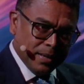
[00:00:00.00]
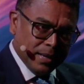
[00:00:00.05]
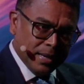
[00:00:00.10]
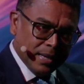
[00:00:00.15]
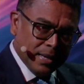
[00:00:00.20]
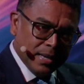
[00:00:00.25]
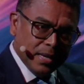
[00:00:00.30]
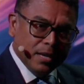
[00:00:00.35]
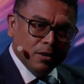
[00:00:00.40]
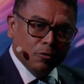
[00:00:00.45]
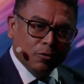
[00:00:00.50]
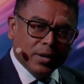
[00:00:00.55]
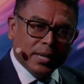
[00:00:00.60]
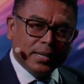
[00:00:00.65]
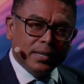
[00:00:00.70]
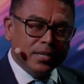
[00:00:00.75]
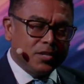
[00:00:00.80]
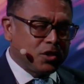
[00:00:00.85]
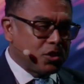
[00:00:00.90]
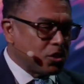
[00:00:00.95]
Even the
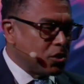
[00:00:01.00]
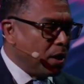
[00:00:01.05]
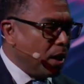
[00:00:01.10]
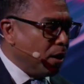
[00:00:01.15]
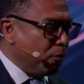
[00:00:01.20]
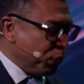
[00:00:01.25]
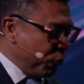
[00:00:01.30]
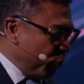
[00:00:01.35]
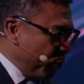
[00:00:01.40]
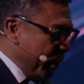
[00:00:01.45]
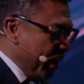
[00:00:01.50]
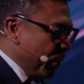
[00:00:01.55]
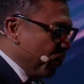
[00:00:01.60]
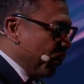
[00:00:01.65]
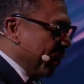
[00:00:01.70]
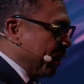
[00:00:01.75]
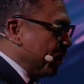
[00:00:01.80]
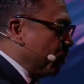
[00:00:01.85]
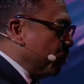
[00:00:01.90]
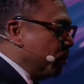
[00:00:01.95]
software,
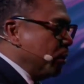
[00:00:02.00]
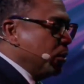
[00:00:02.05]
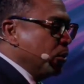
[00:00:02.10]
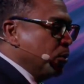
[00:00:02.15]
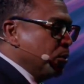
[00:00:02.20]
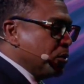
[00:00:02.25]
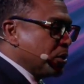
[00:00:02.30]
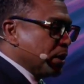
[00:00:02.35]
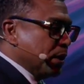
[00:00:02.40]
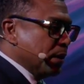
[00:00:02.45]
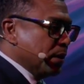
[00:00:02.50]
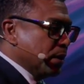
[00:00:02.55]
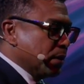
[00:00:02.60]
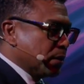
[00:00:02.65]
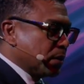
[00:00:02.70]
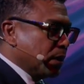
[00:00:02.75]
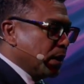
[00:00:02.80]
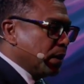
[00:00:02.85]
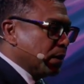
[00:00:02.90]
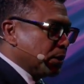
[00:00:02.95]
when you use it, the
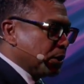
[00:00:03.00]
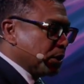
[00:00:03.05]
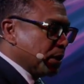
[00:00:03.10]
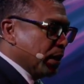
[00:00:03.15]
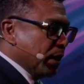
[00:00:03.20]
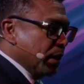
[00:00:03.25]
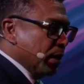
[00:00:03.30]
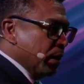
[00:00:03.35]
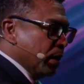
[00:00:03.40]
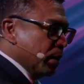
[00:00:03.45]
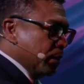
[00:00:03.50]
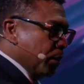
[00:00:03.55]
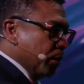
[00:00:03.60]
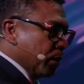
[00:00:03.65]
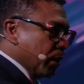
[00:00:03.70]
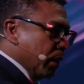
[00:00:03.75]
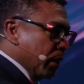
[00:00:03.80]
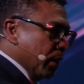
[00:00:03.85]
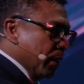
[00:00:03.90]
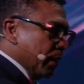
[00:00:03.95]
touch, you
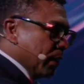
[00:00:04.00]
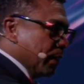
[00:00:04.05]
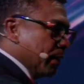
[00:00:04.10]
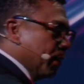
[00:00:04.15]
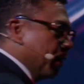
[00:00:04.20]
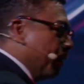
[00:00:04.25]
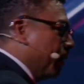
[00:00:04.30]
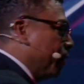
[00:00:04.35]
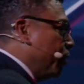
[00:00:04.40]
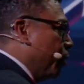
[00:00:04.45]
click, you